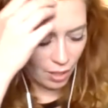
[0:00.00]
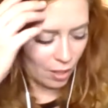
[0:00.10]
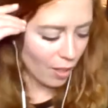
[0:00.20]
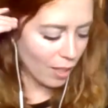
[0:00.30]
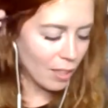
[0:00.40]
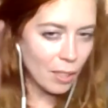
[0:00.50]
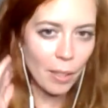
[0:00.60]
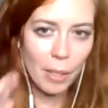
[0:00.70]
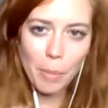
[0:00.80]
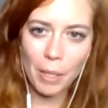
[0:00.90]
No,
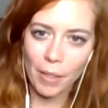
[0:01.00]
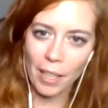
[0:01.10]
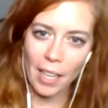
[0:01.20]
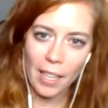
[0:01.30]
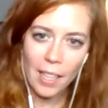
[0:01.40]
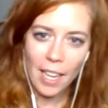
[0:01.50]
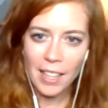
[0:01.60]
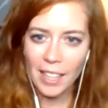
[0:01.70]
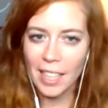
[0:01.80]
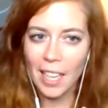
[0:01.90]
he'll be okay. I
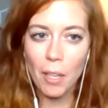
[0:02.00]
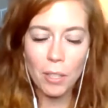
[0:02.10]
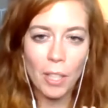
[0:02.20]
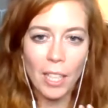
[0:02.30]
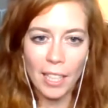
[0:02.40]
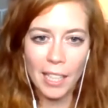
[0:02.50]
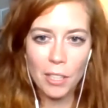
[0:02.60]
think he